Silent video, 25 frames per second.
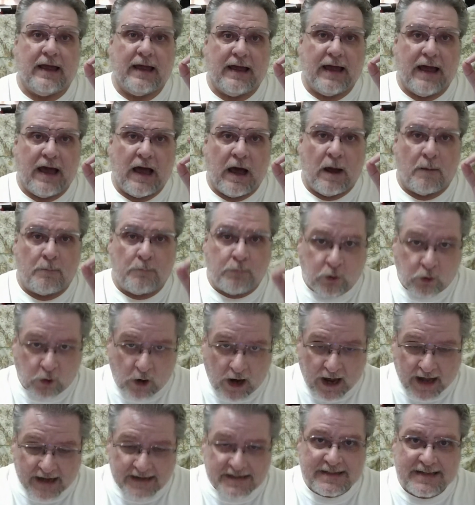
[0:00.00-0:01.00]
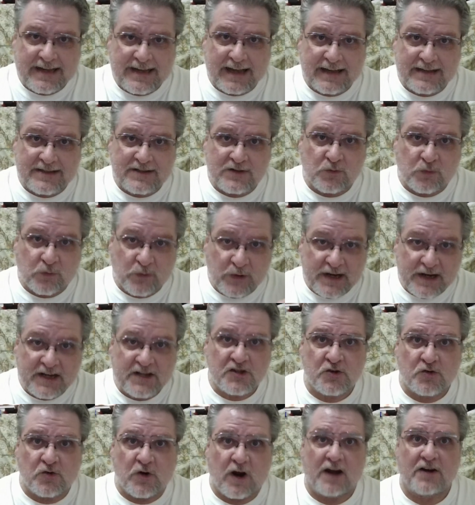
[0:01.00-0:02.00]
A process
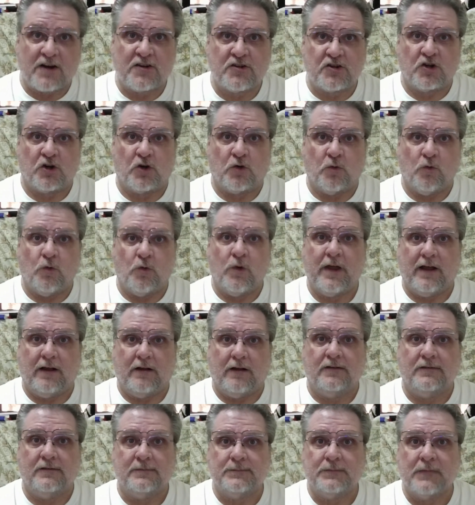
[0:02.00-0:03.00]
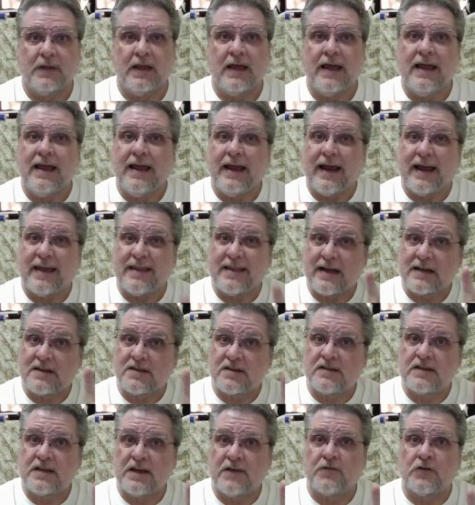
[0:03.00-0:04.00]
restructure will. And that's
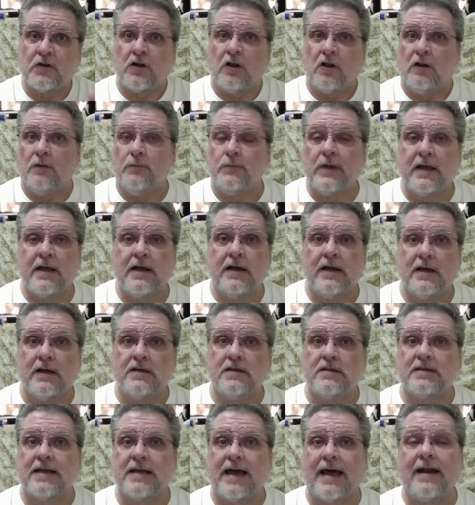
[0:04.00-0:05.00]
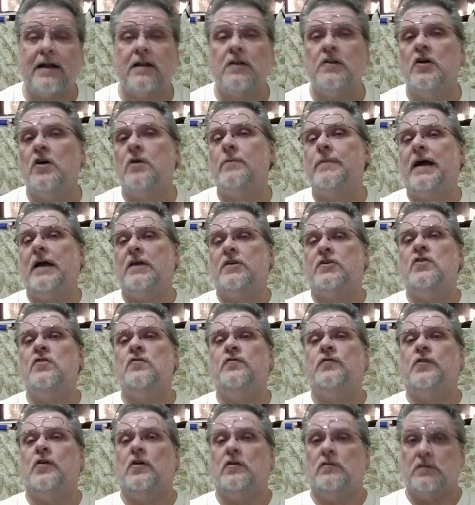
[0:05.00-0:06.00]
difficult because I don't know about you
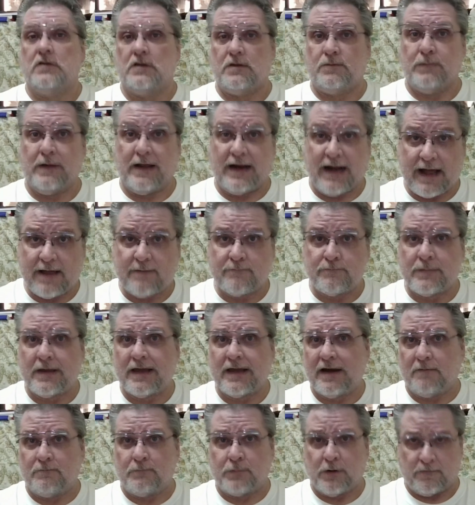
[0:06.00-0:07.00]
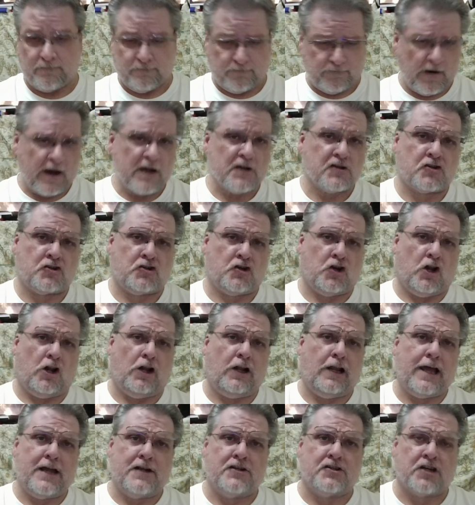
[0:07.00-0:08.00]
folks, but I've been a professional
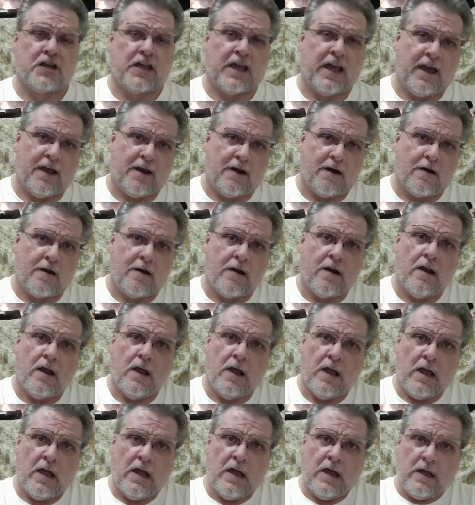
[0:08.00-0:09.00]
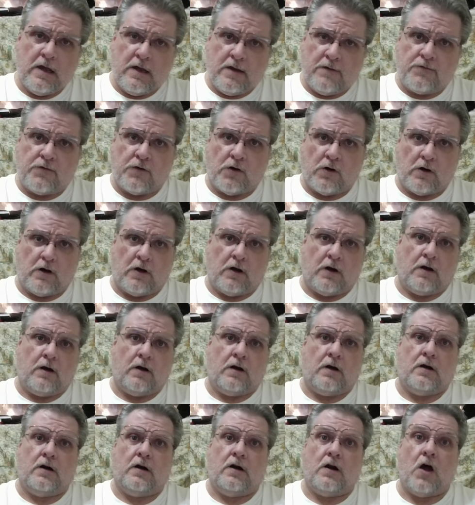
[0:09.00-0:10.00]
educator
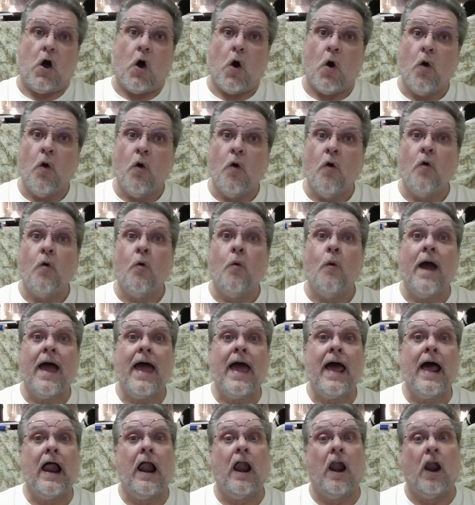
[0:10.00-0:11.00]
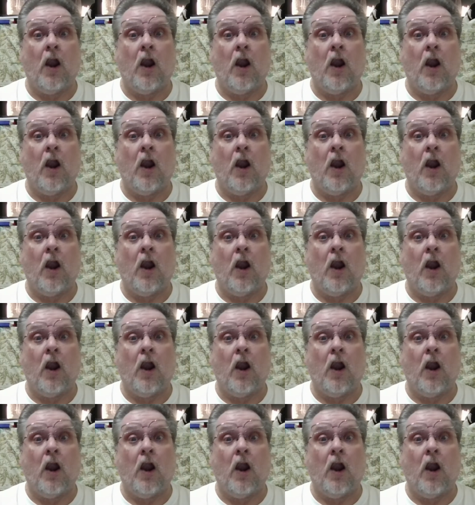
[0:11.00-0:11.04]
for, well